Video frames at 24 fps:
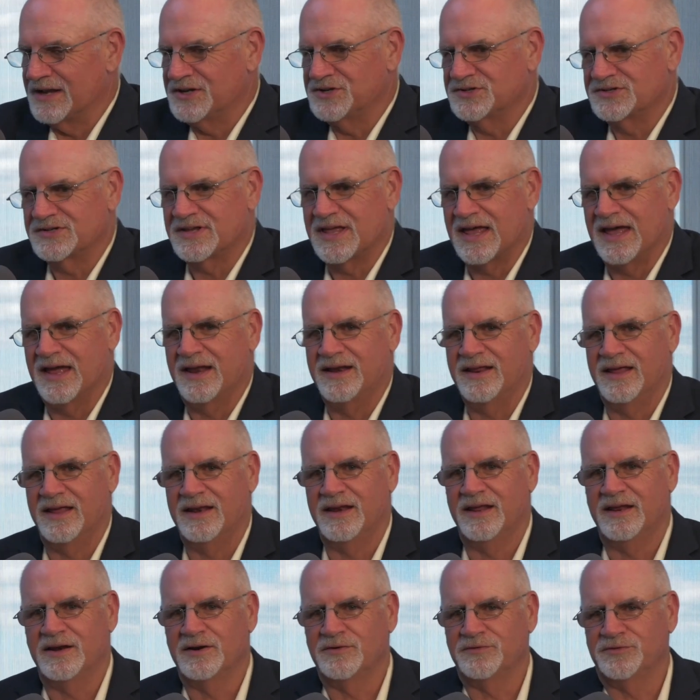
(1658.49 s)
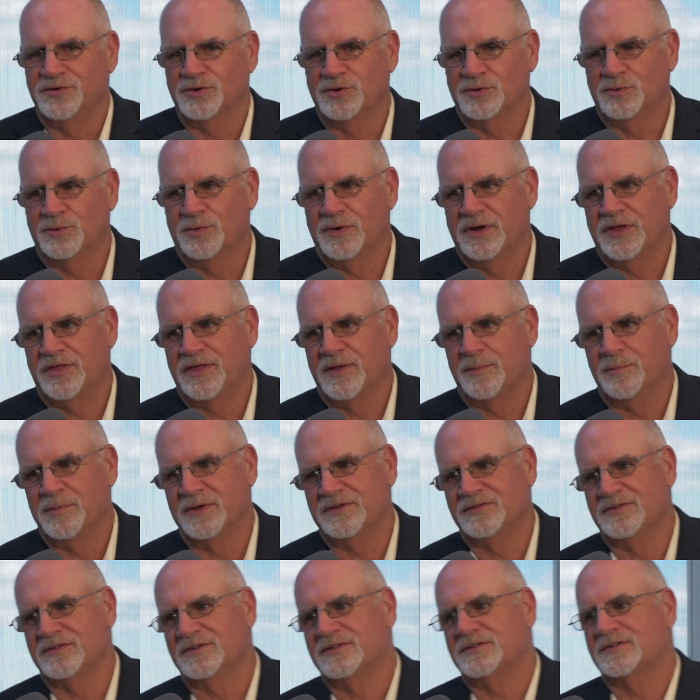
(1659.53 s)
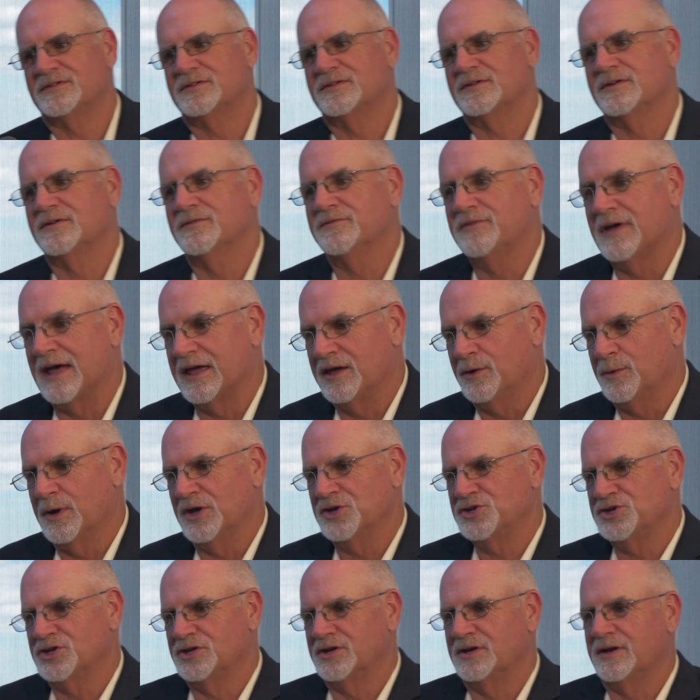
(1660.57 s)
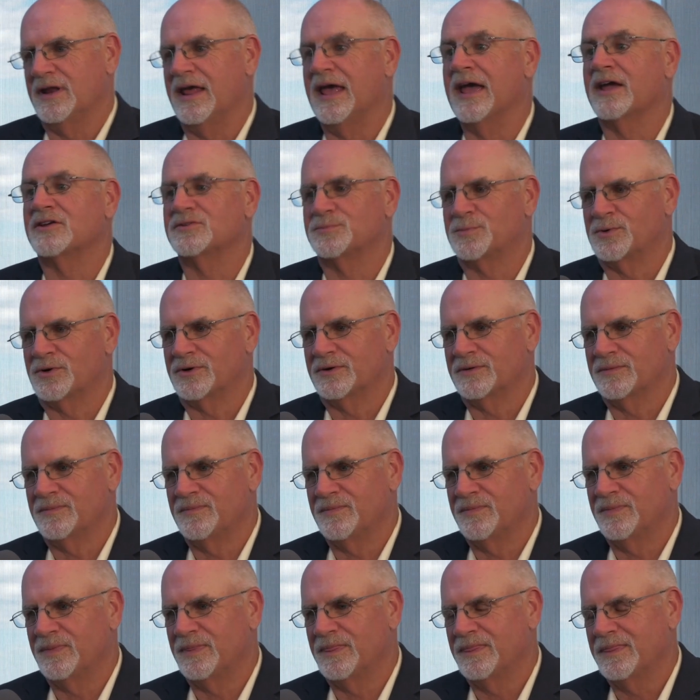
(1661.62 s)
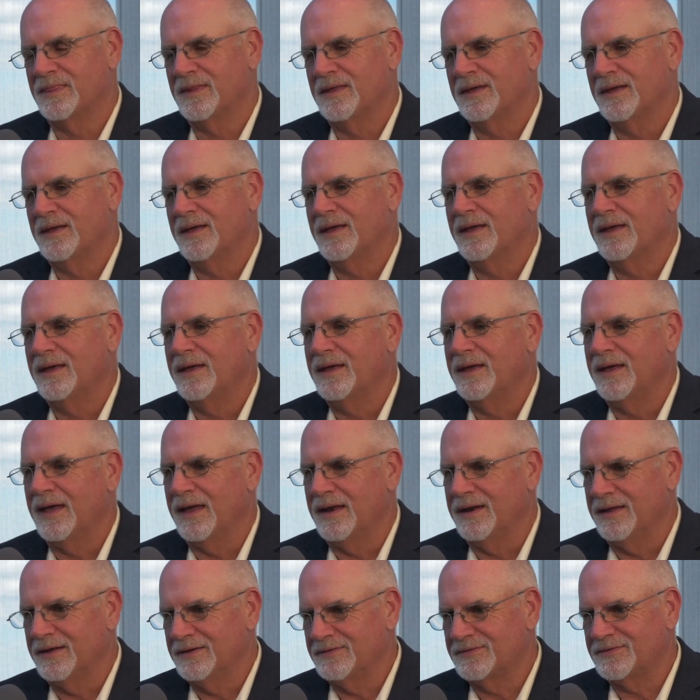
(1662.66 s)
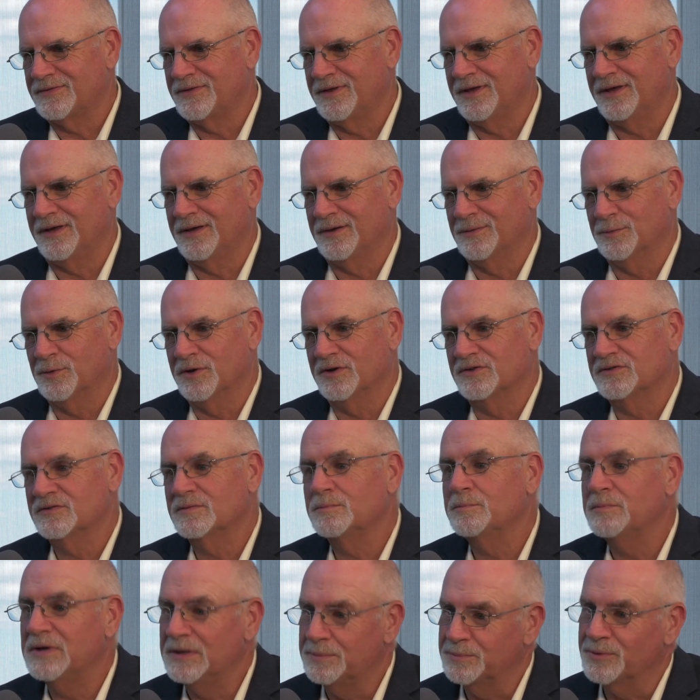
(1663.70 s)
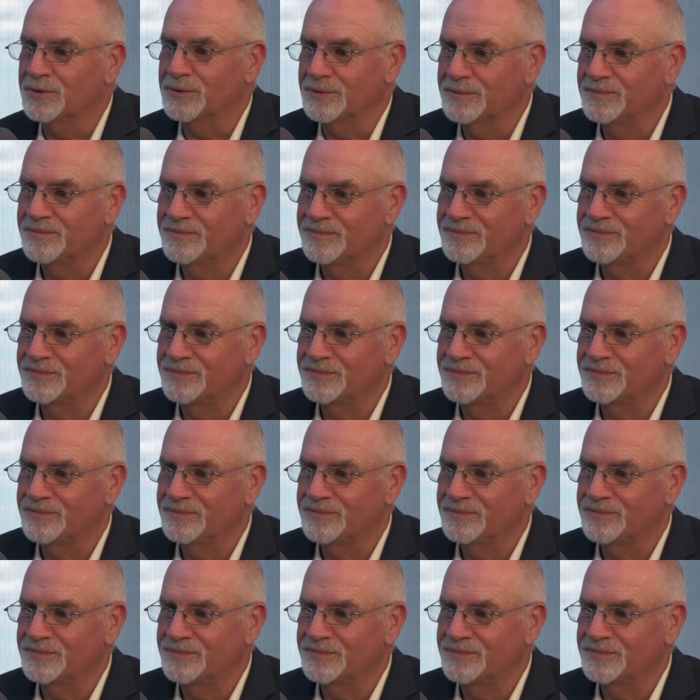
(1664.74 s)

I just had an interview with a business valuation expert, and his thing was people.